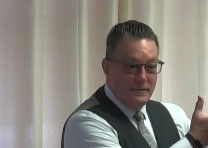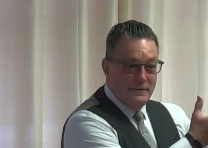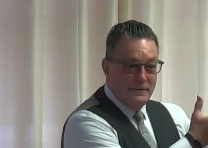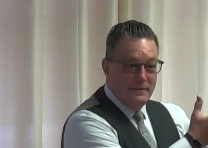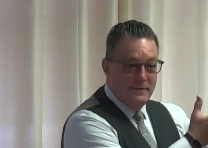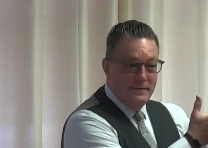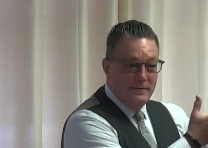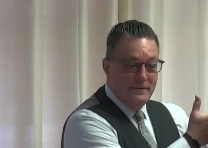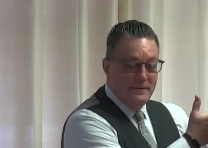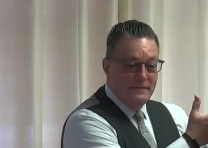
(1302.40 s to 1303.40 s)

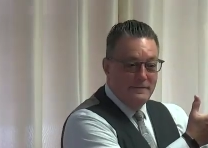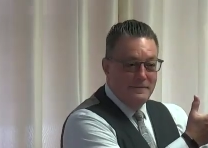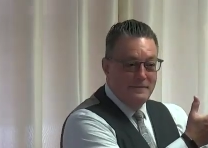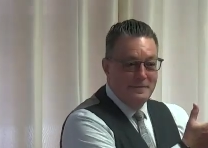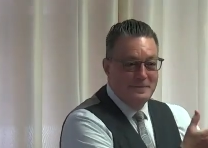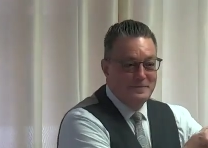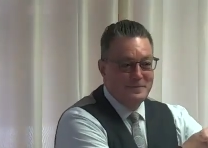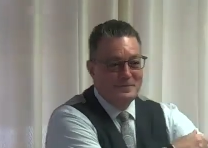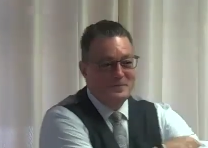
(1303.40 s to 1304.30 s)
[no speech]